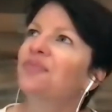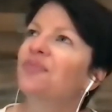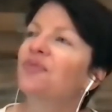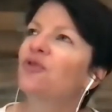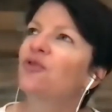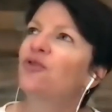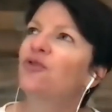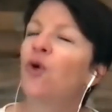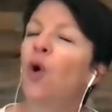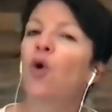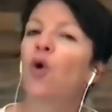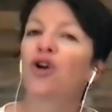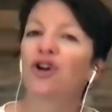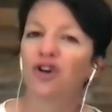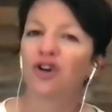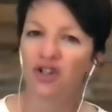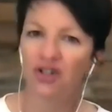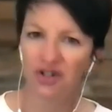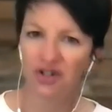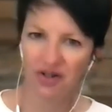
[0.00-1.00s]

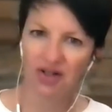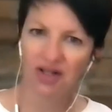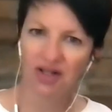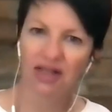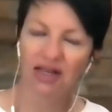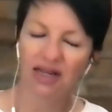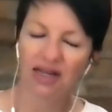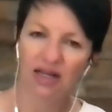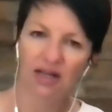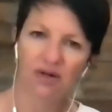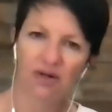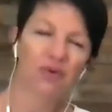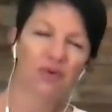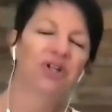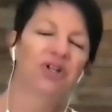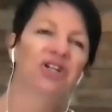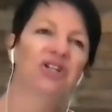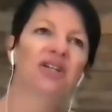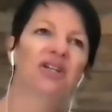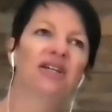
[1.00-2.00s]
force that can
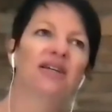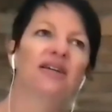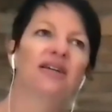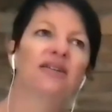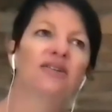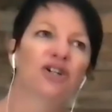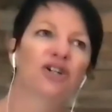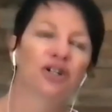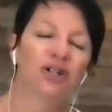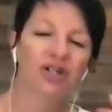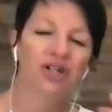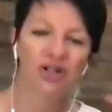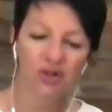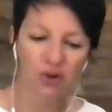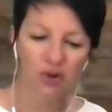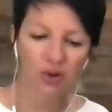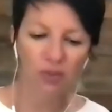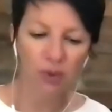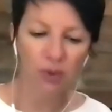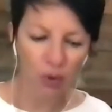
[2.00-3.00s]
really turn into
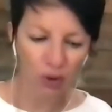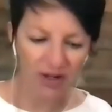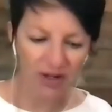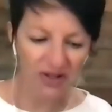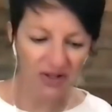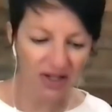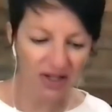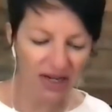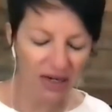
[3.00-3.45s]
a poison.